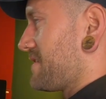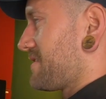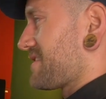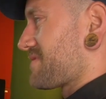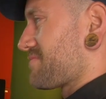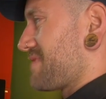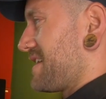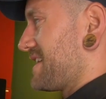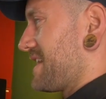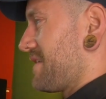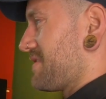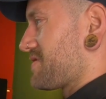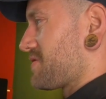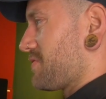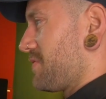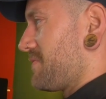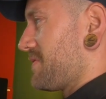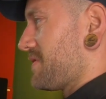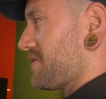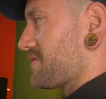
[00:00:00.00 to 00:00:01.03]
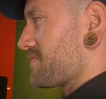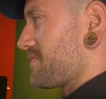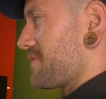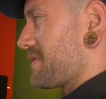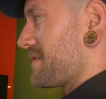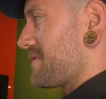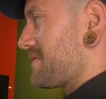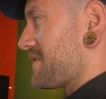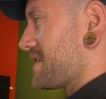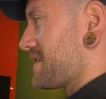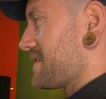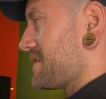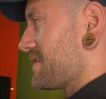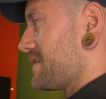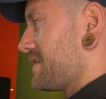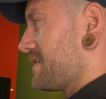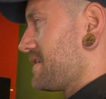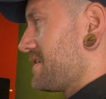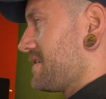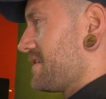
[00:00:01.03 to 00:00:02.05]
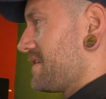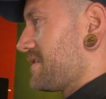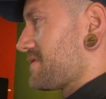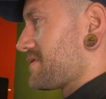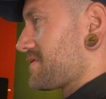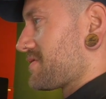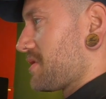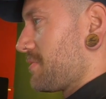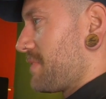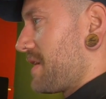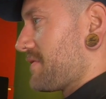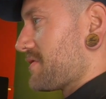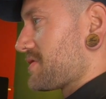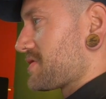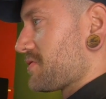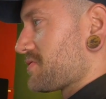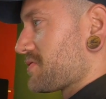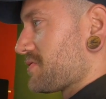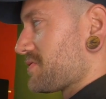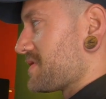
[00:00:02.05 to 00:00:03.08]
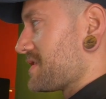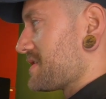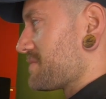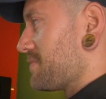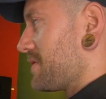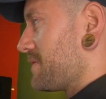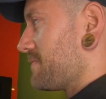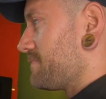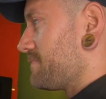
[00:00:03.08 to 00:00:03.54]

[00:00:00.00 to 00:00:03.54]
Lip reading: Because right now it still feels very thin. So it's all about the subtleties, but.